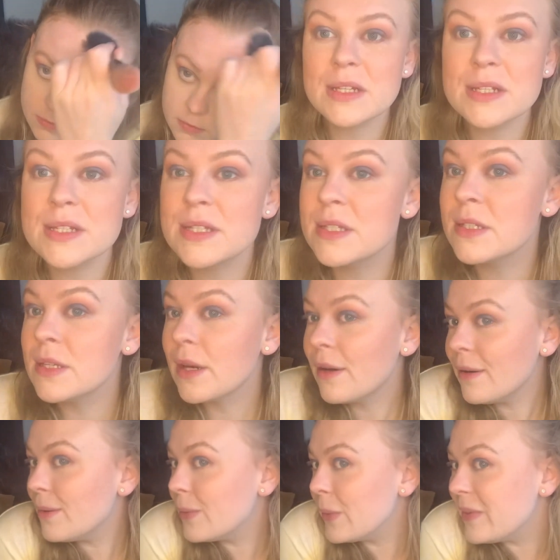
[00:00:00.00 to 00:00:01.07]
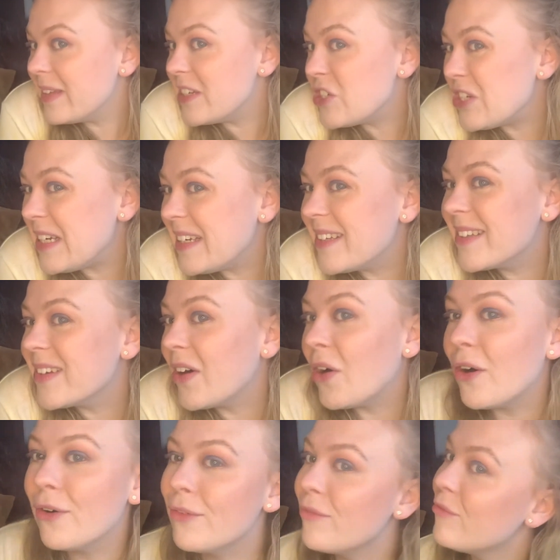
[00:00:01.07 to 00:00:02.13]
So the cheeks
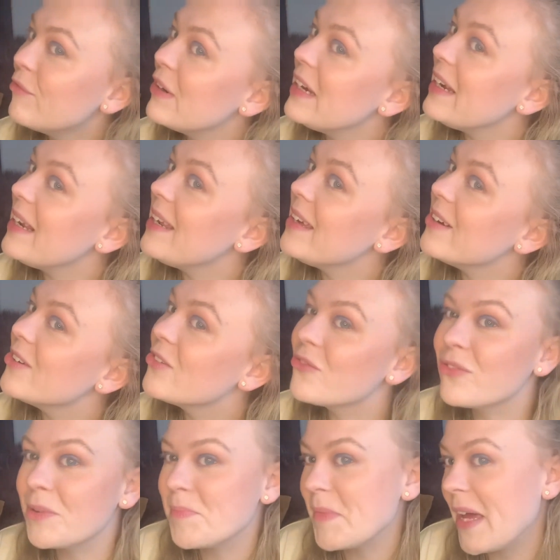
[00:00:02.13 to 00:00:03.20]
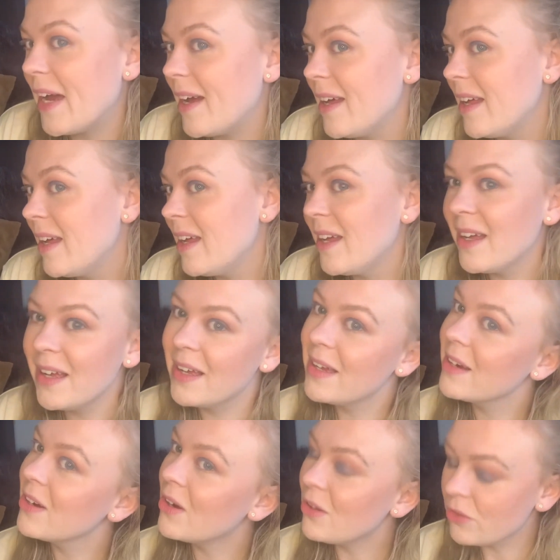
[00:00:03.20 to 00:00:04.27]
are really good from that
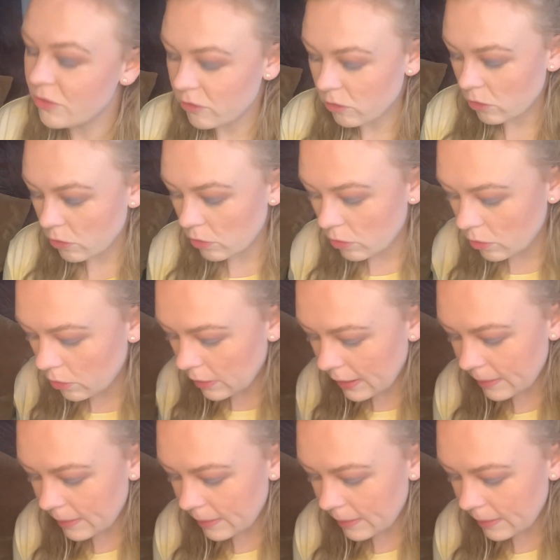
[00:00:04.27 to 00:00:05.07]
contour.